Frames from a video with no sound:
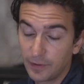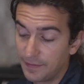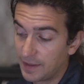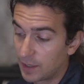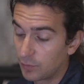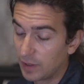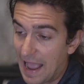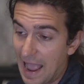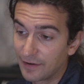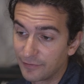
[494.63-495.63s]
and then I will
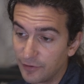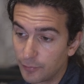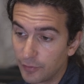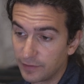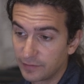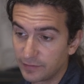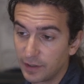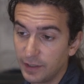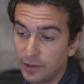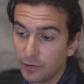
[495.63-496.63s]
add a footprint
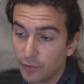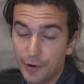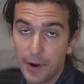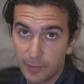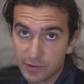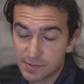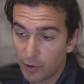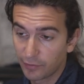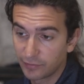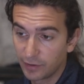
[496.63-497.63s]
study or a numbers
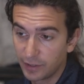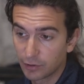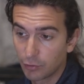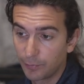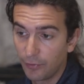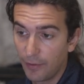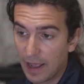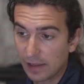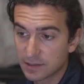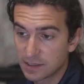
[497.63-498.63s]
bar study. I'll go up to
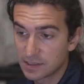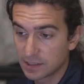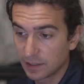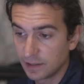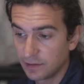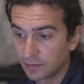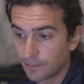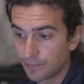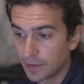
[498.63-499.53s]
analysis studies,